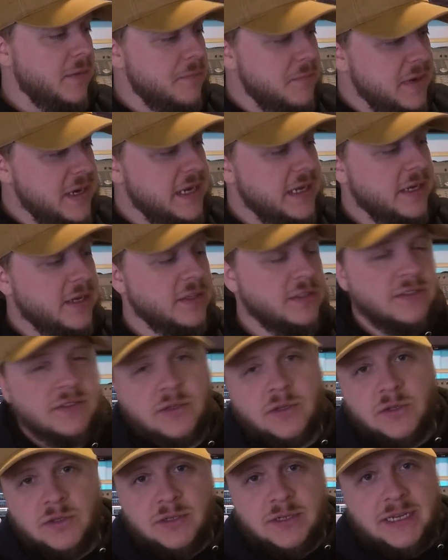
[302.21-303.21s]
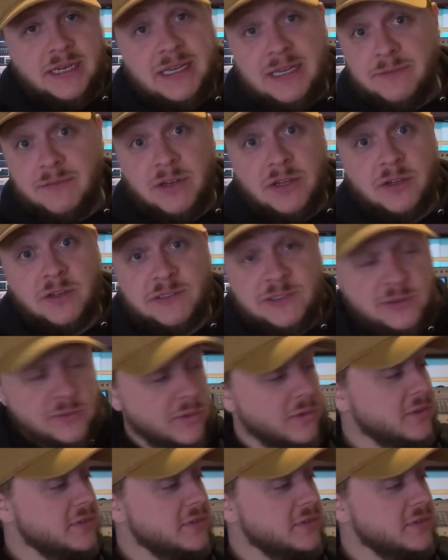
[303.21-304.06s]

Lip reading: MIDI controller and even a control